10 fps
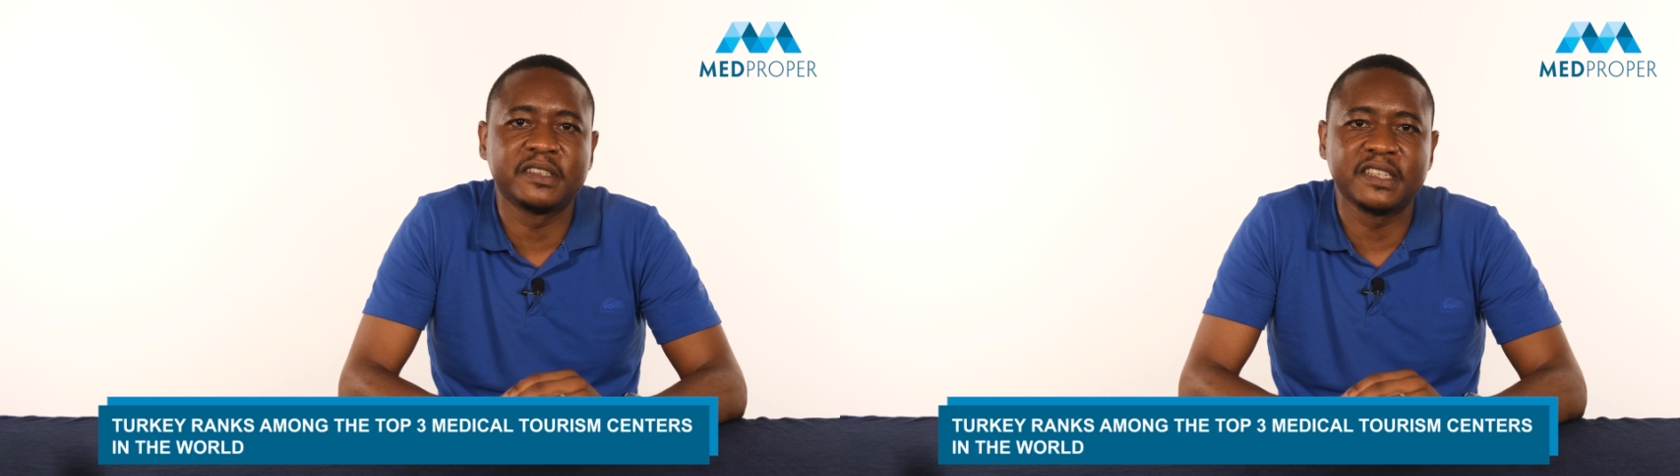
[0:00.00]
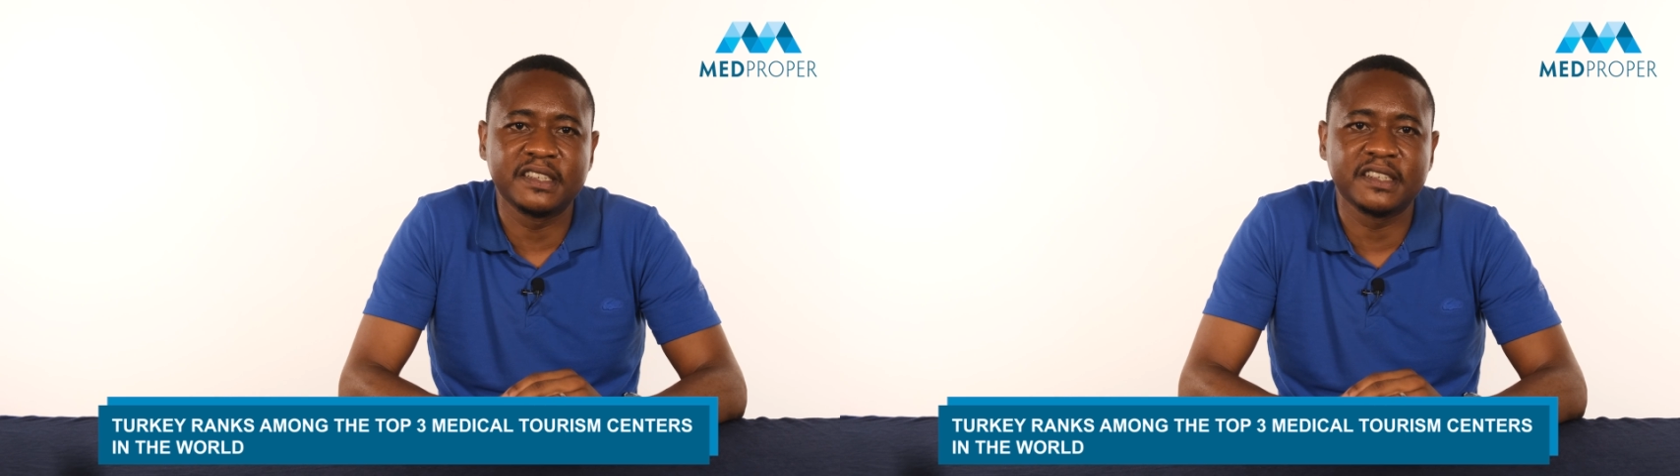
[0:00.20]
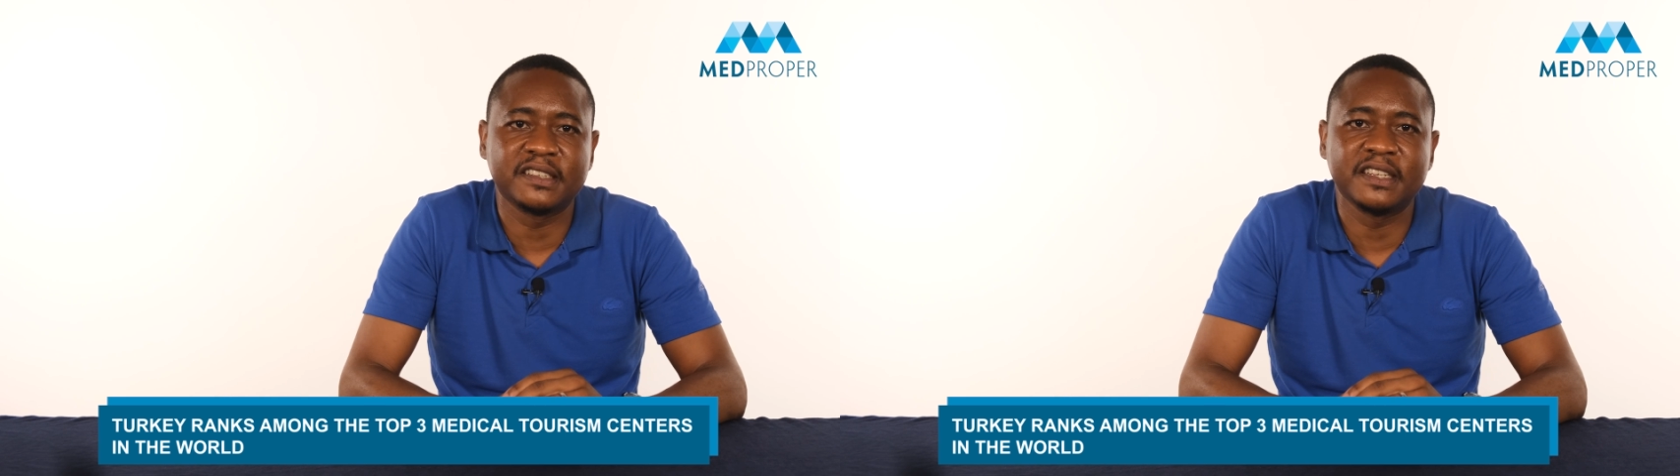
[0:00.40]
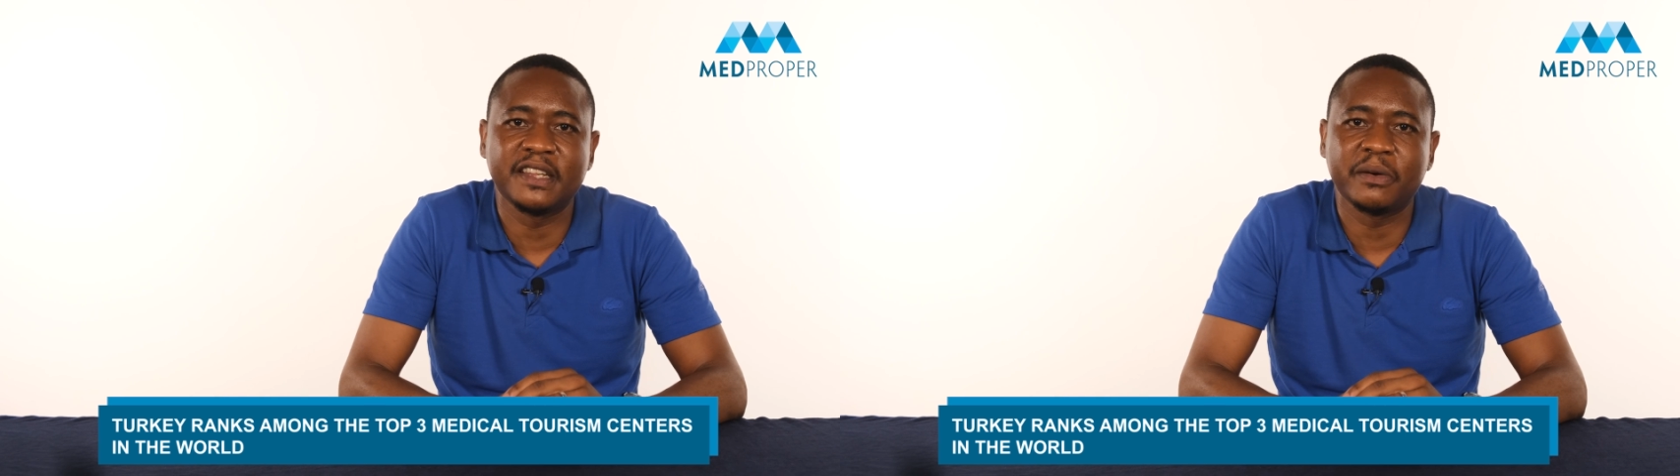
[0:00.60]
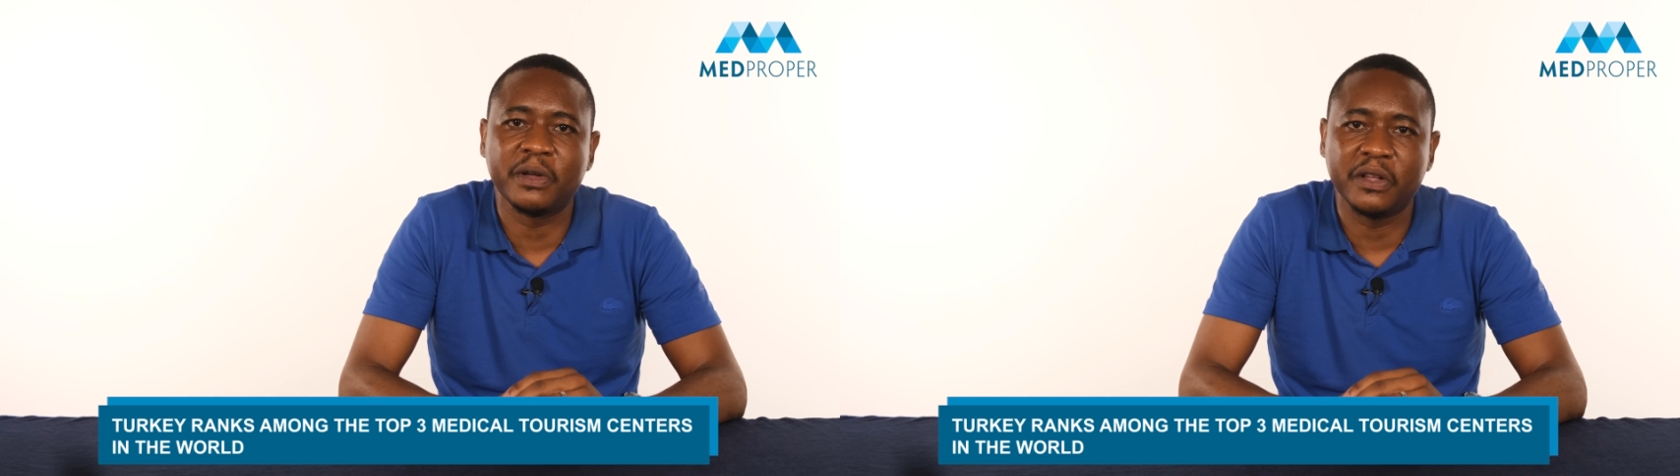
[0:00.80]
centers in
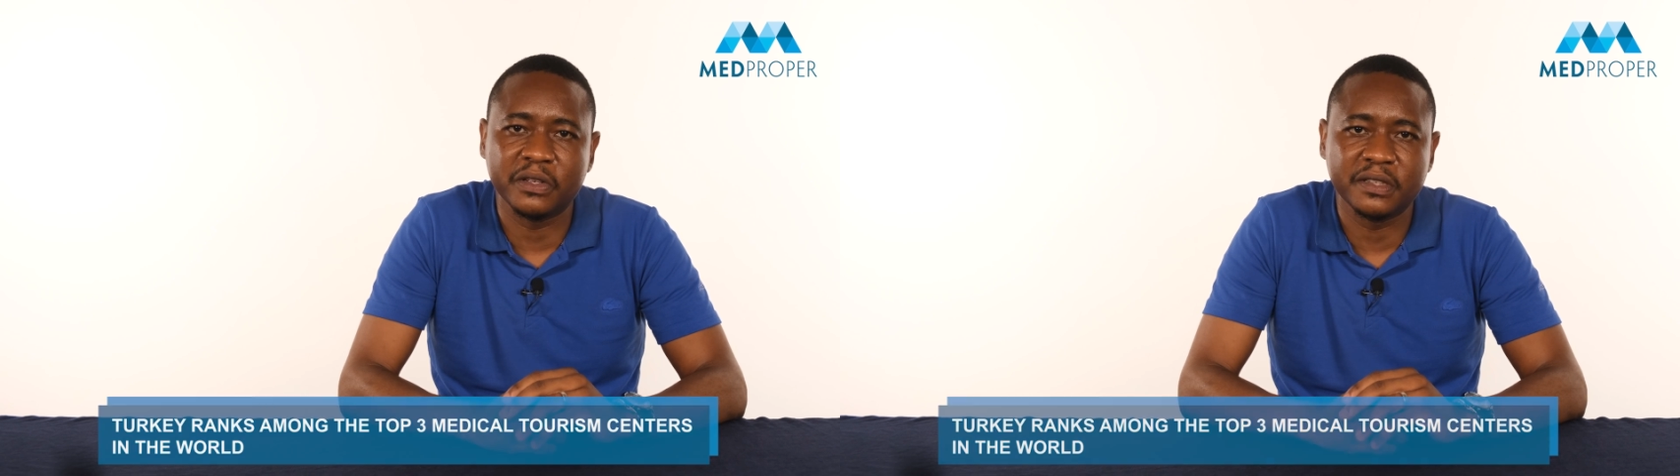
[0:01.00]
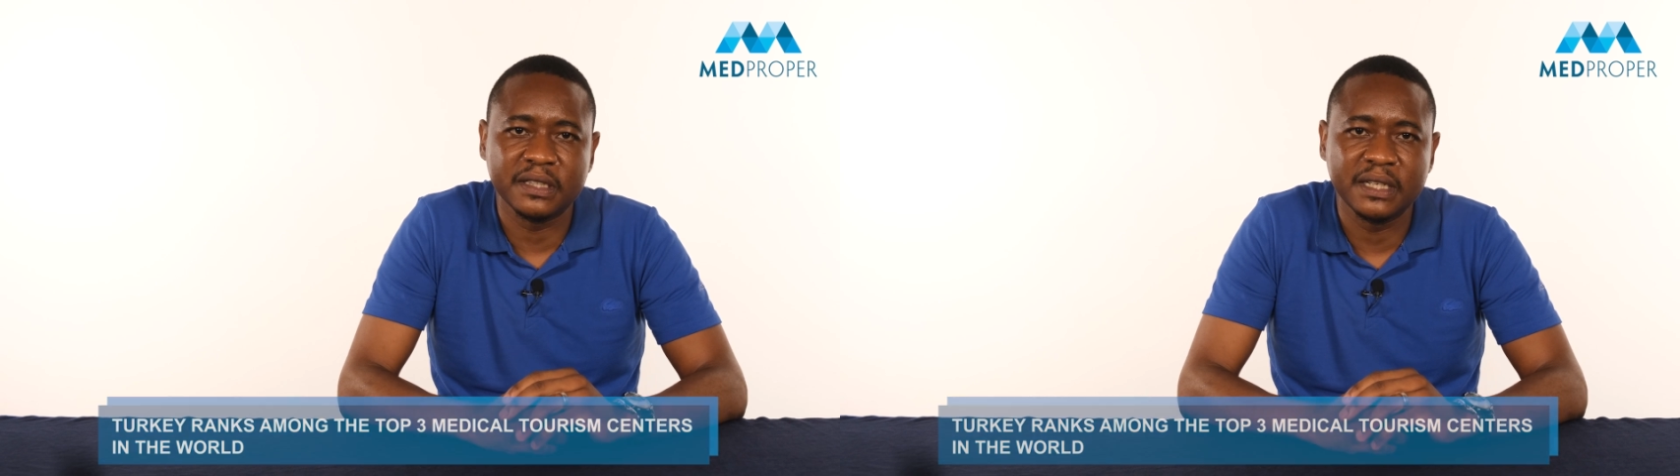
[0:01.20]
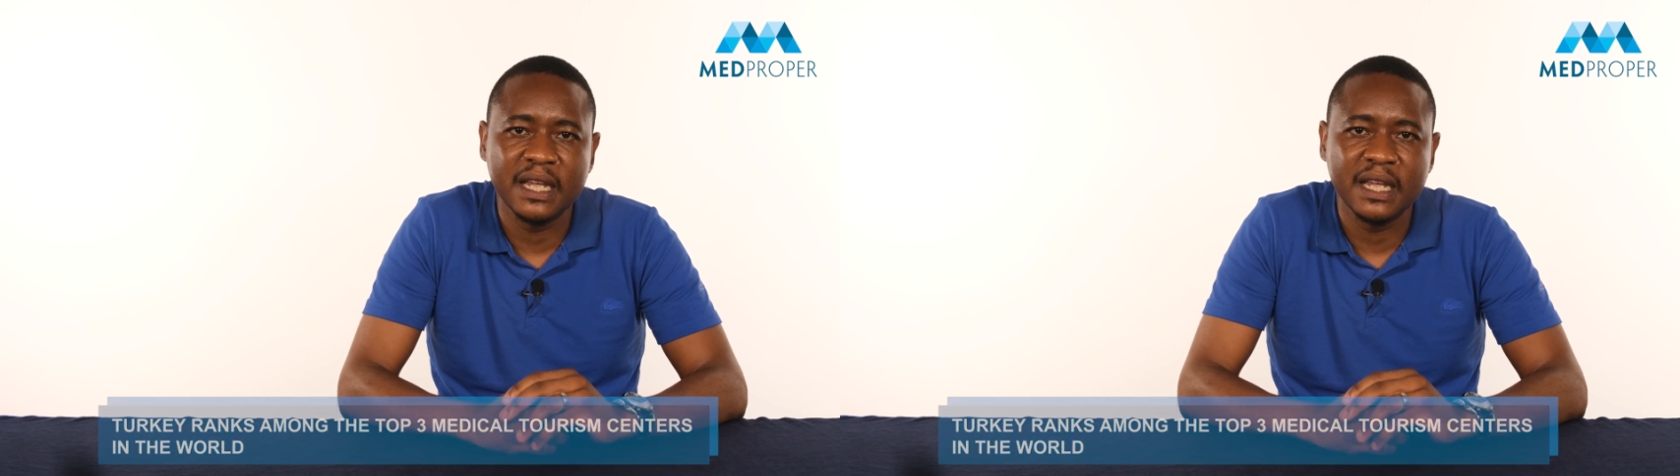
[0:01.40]
the world.